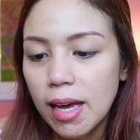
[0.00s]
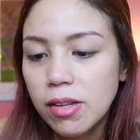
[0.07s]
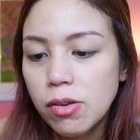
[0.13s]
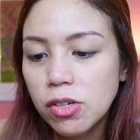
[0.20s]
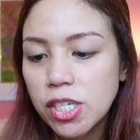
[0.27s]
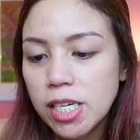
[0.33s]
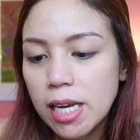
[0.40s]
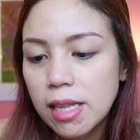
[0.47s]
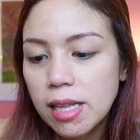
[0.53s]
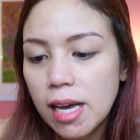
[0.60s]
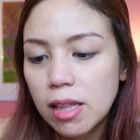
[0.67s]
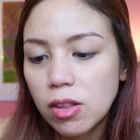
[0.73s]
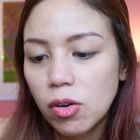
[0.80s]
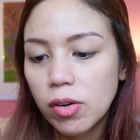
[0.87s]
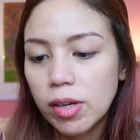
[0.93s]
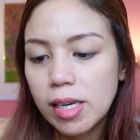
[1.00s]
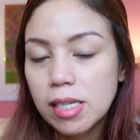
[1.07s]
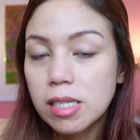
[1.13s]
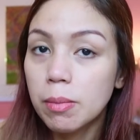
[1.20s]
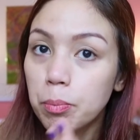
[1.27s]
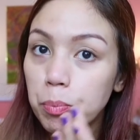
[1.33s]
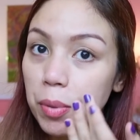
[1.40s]
And yung shade neto
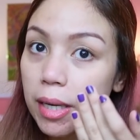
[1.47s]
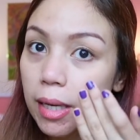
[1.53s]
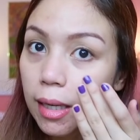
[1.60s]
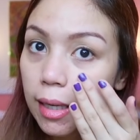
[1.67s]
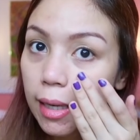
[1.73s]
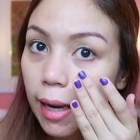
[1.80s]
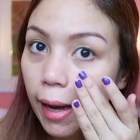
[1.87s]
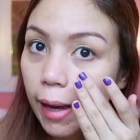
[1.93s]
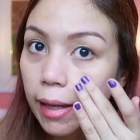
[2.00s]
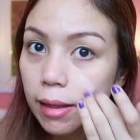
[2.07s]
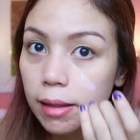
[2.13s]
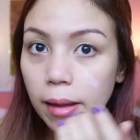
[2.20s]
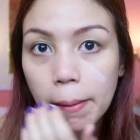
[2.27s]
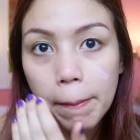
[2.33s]
is Pink Light.